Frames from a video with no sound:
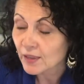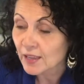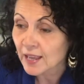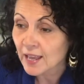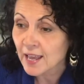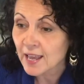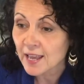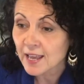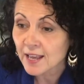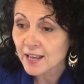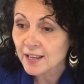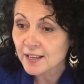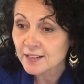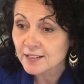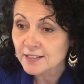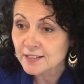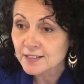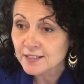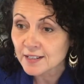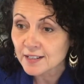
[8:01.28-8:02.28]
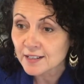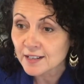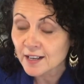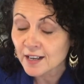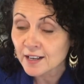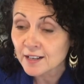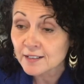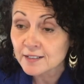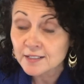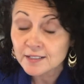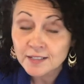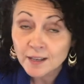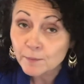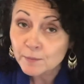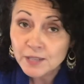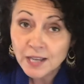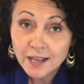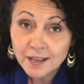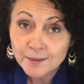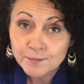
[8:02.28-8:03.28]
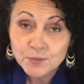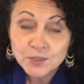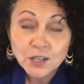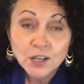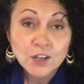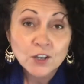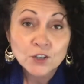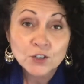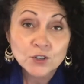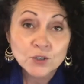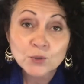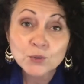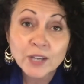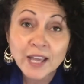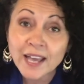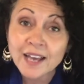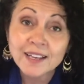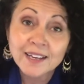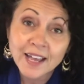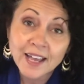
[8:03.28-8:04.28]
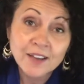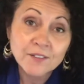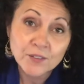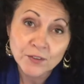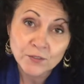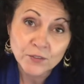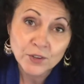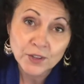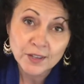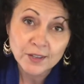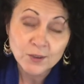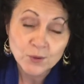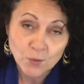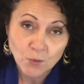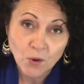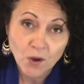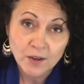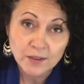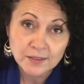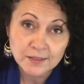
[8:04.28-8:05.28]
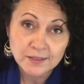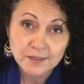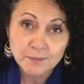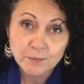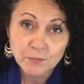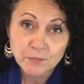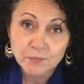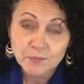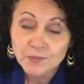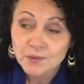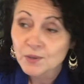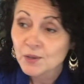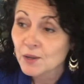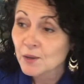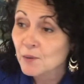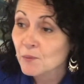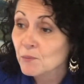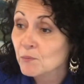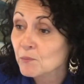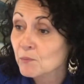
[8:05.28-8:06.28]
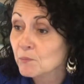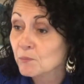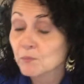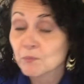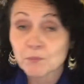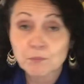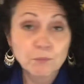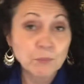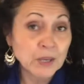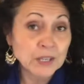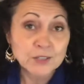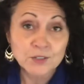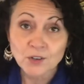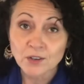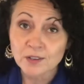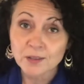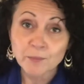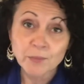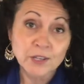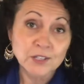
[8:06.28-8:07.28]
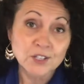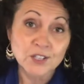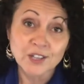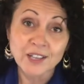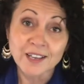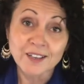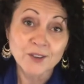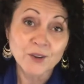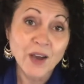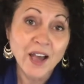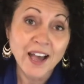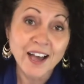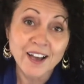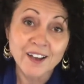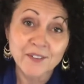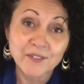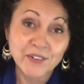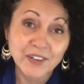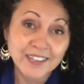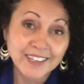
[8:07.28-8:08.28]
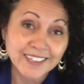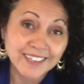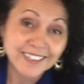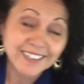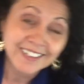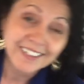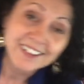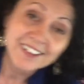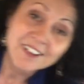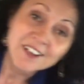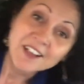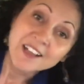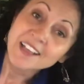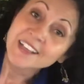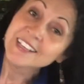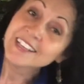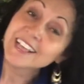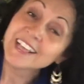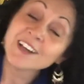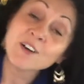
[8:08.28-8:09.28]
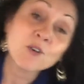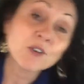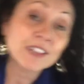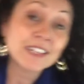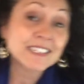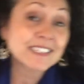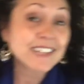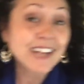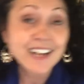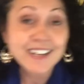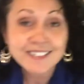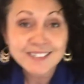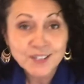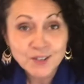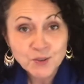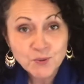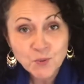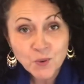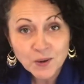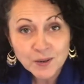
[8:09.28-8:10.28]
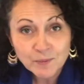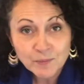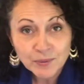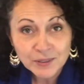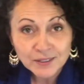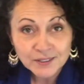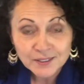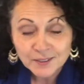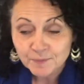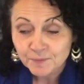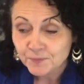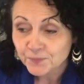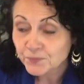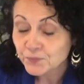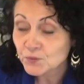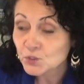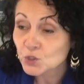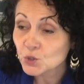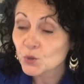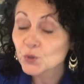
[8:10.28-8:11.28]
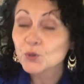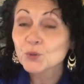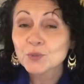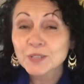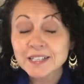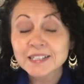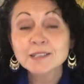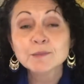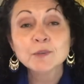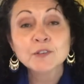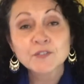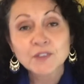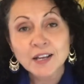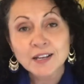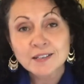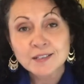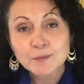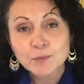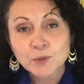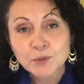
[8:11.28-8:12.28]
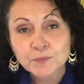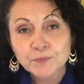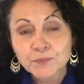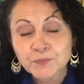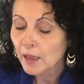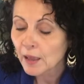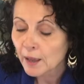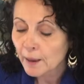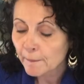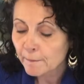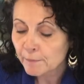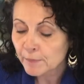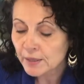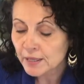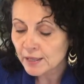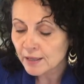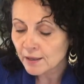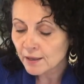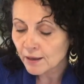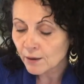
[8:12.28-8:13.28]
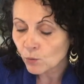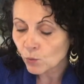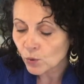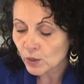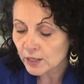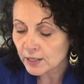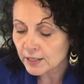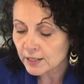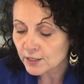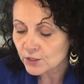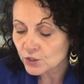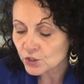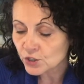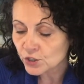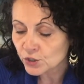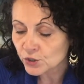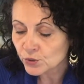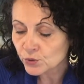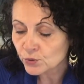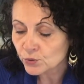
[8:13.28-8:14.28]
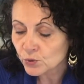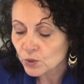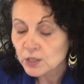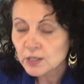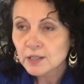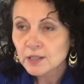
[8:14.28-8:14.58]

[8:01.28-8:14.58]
And sometimes you can't have everything you want based on the budget that you have or the size that you want to build. So you need to be flexible. Be willing to